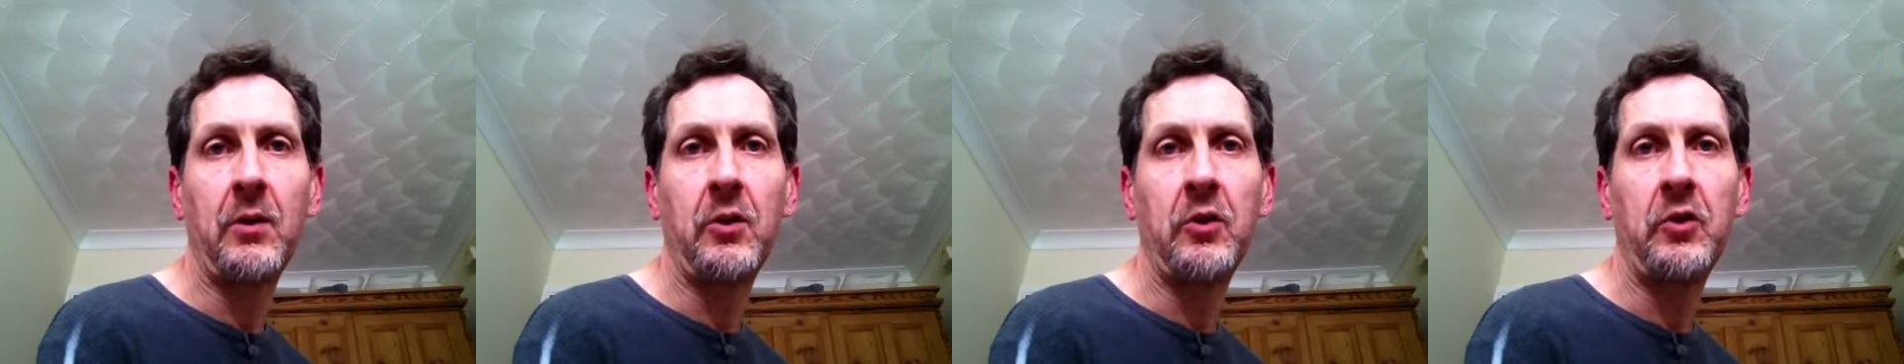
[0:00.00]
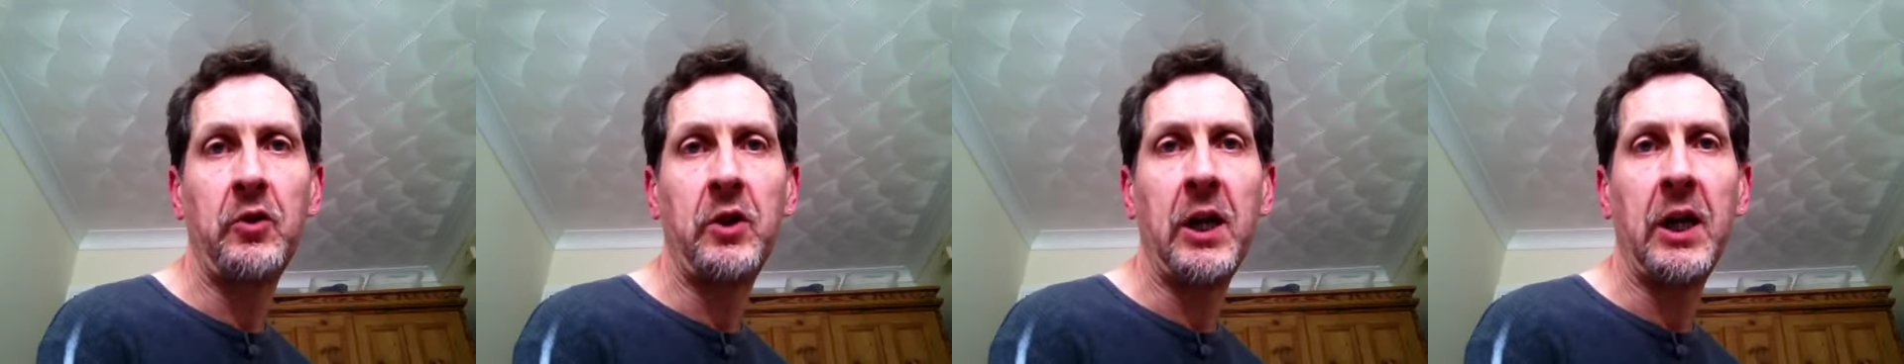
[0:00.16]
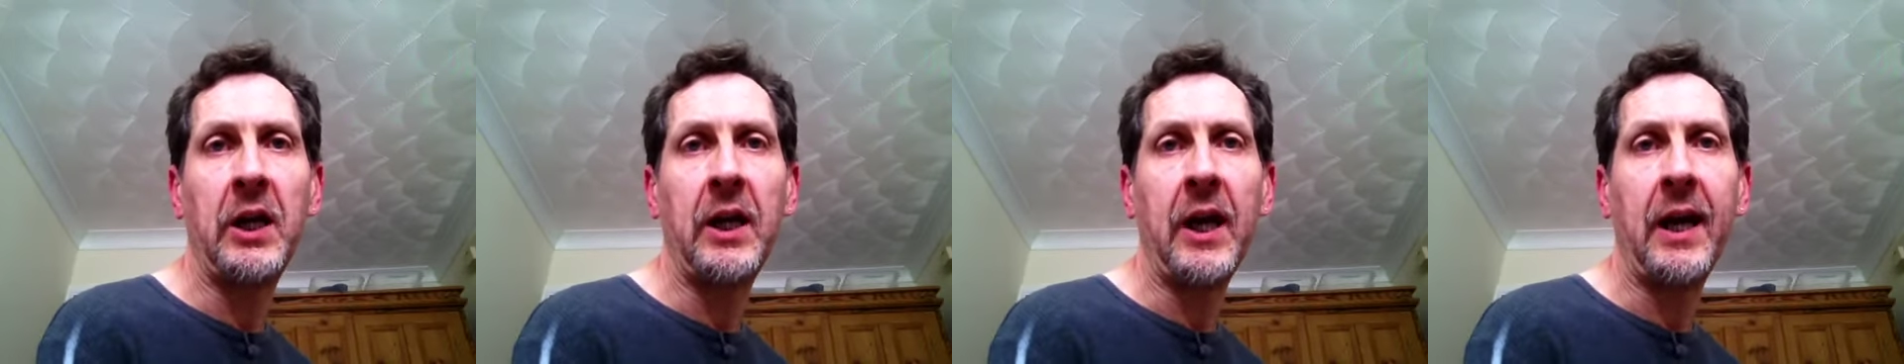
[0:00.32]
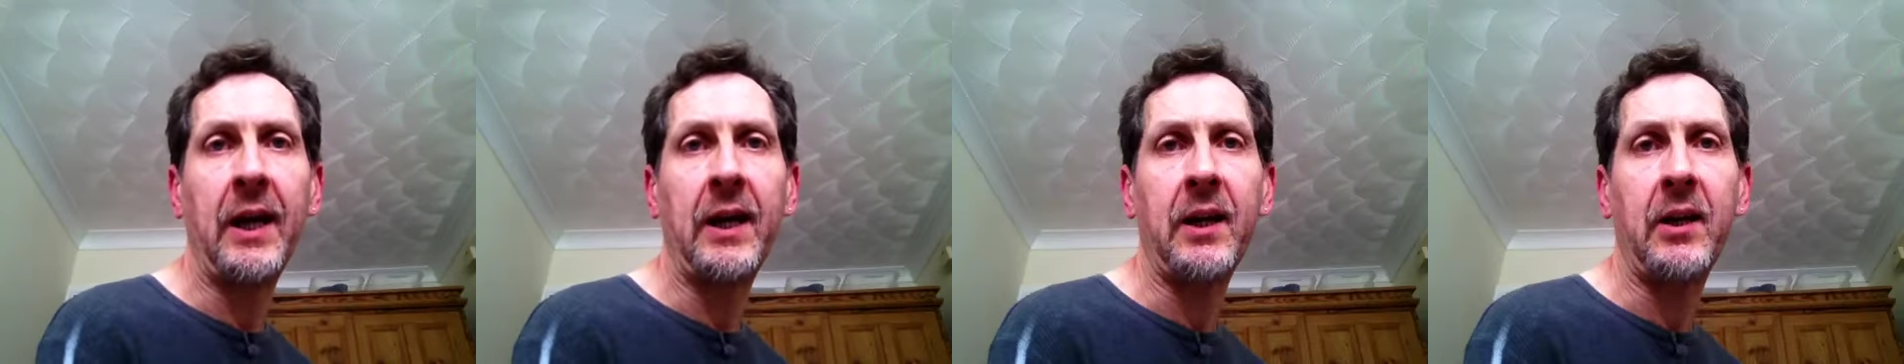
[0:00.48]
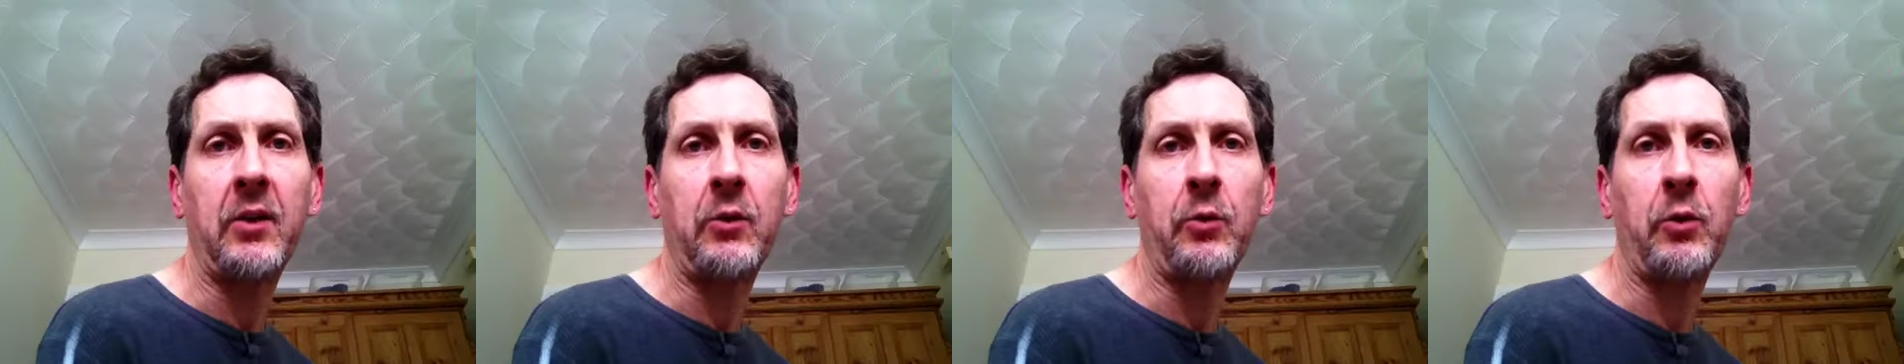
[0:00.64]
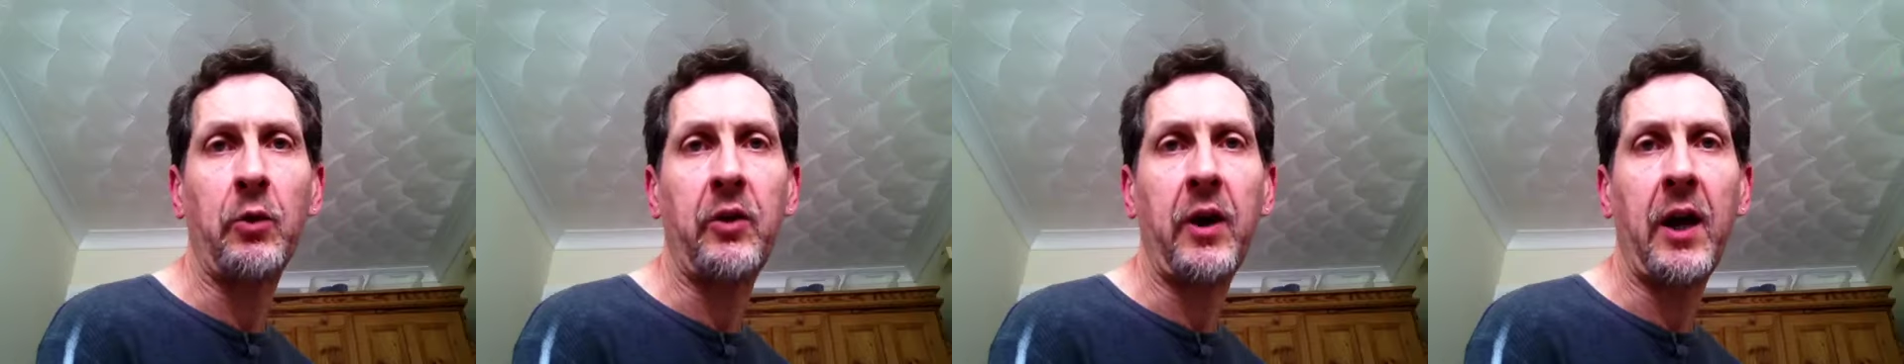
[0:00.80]
She
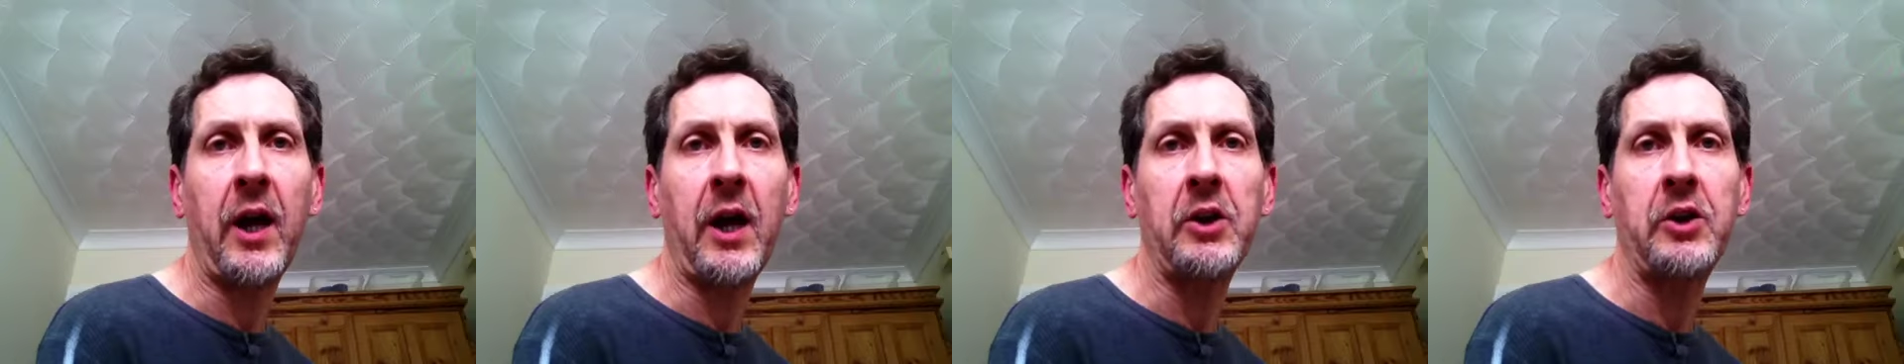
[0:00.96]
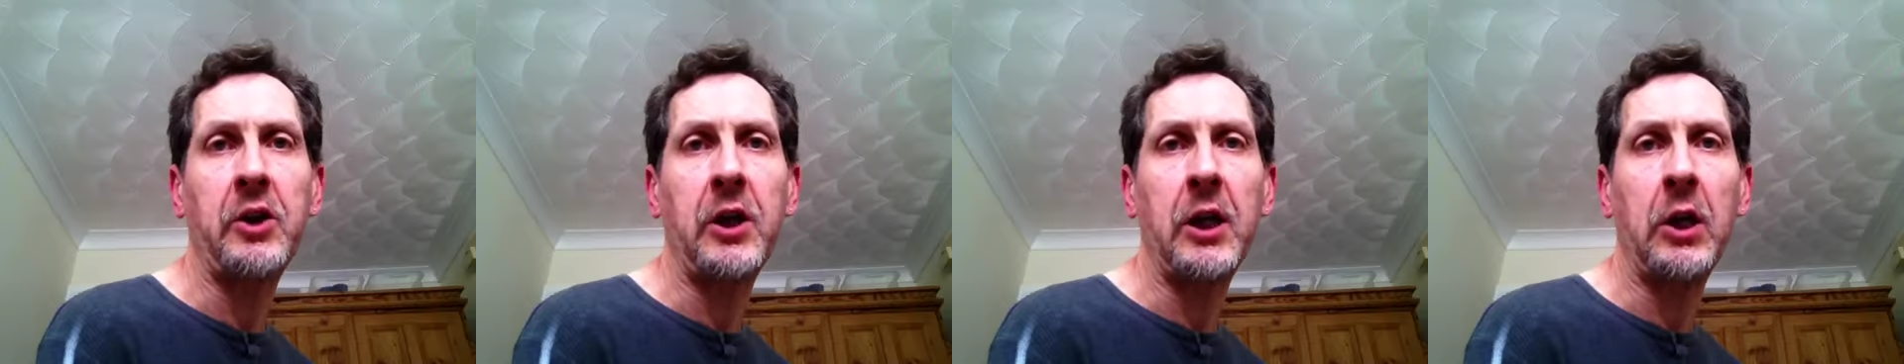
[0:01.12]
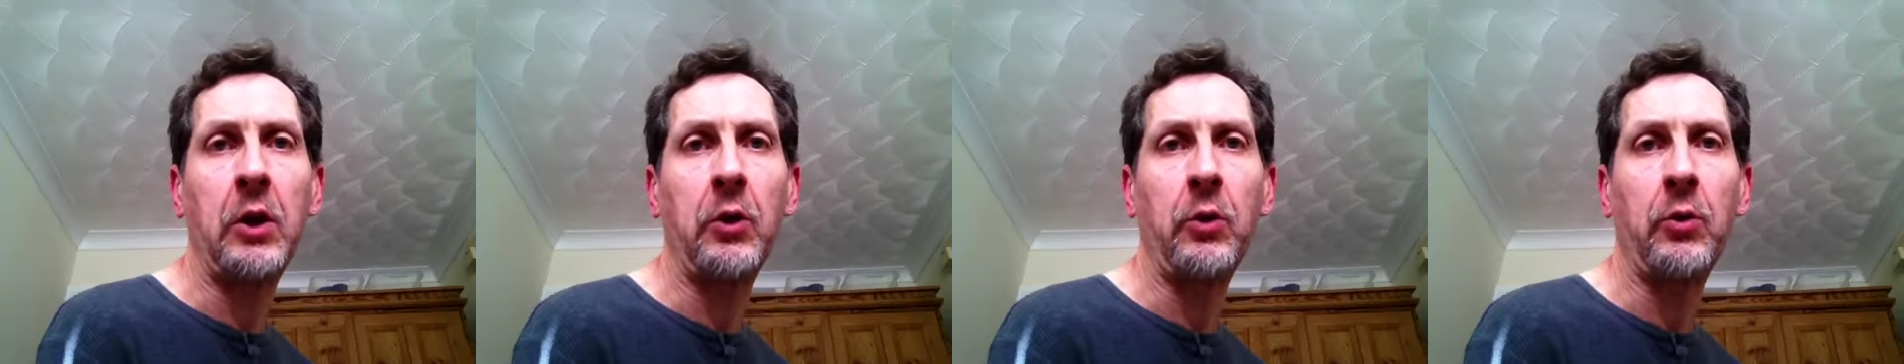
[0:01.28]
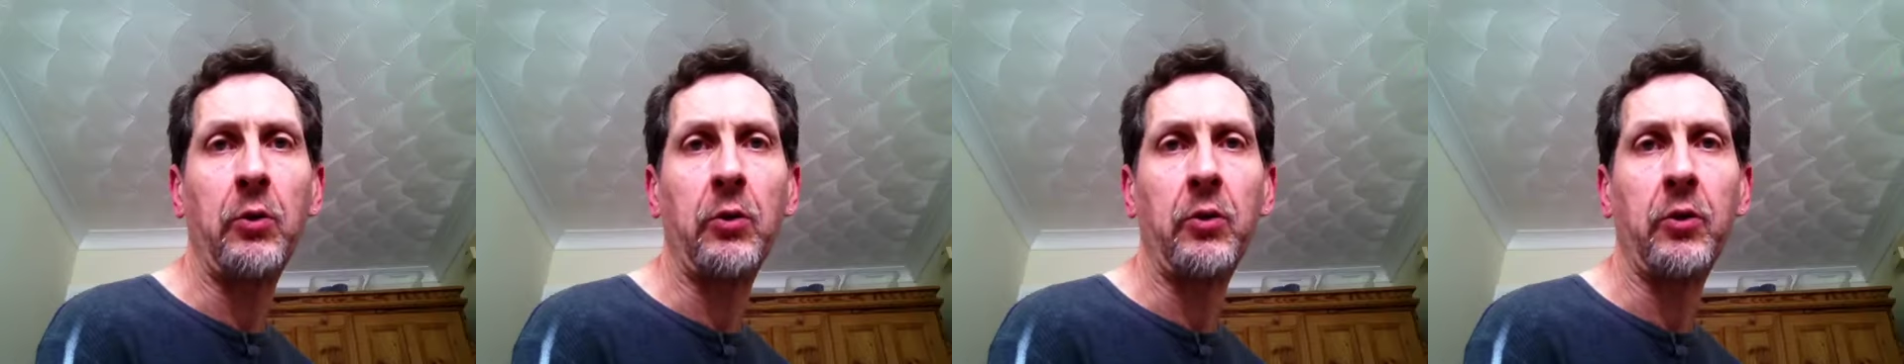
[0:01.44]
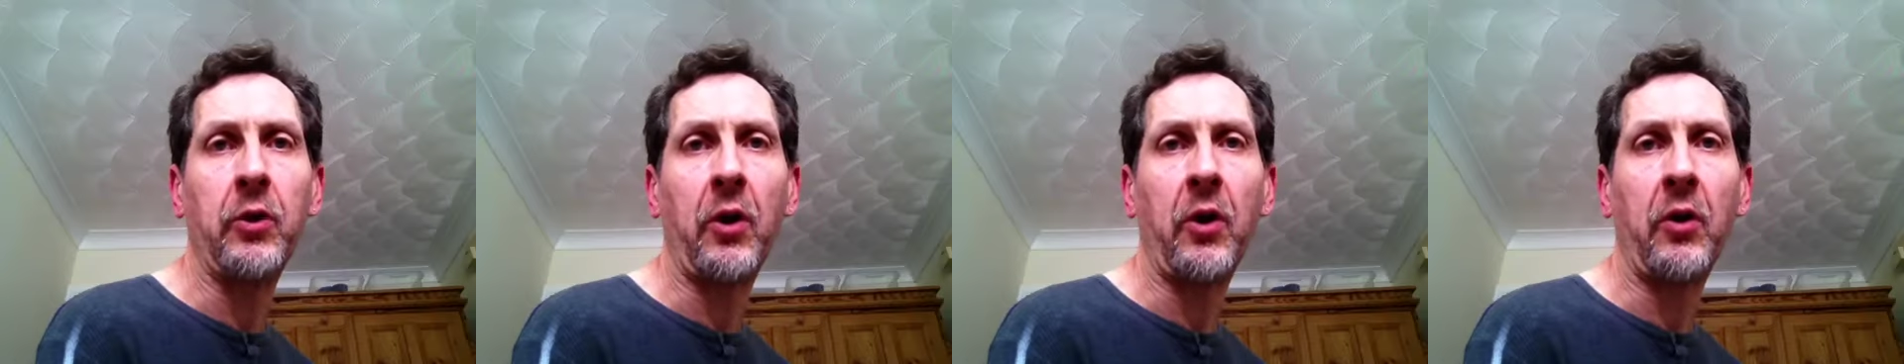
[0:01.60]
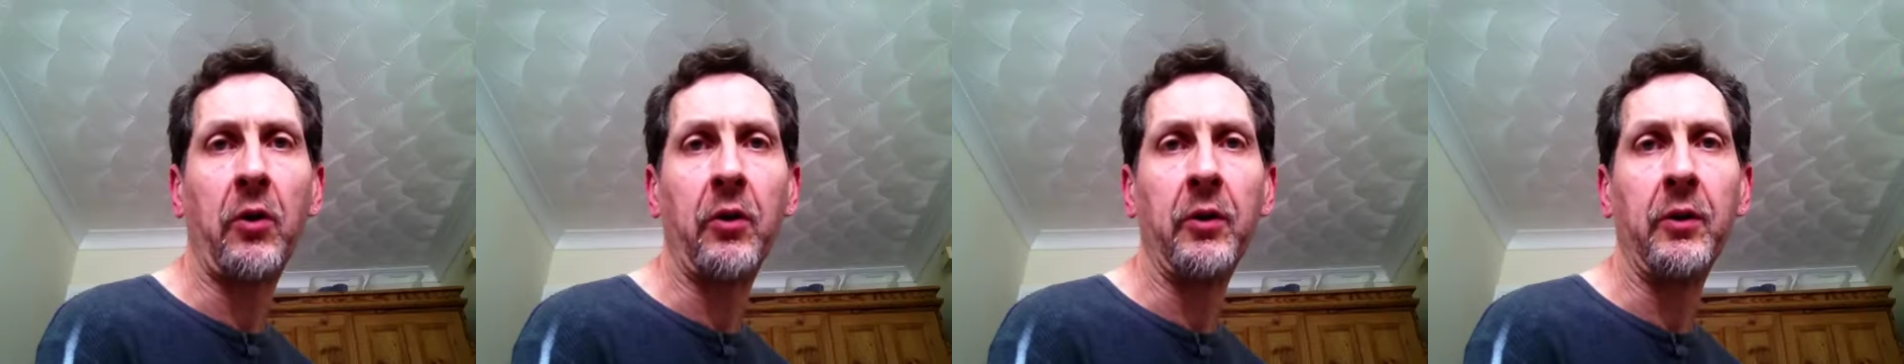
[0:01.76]
liked whate'er she
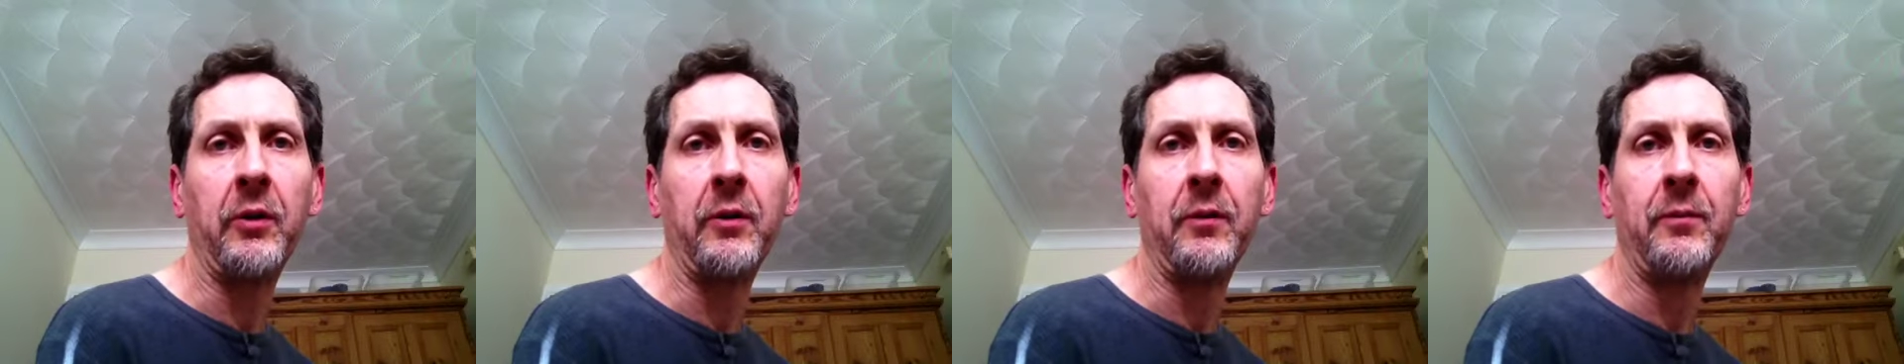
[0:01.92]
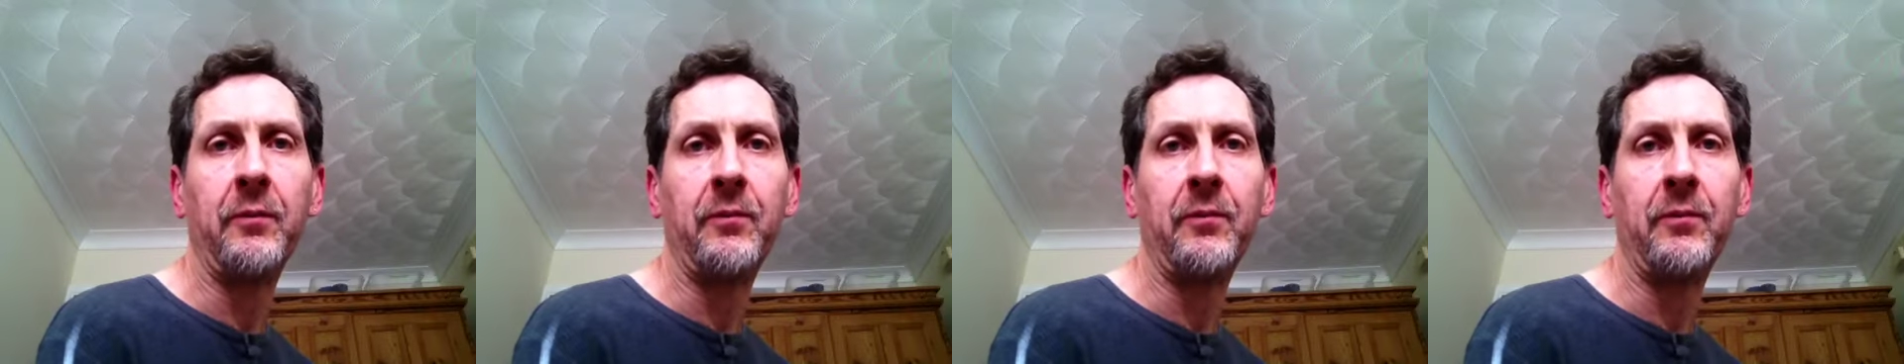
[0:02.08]
looked on,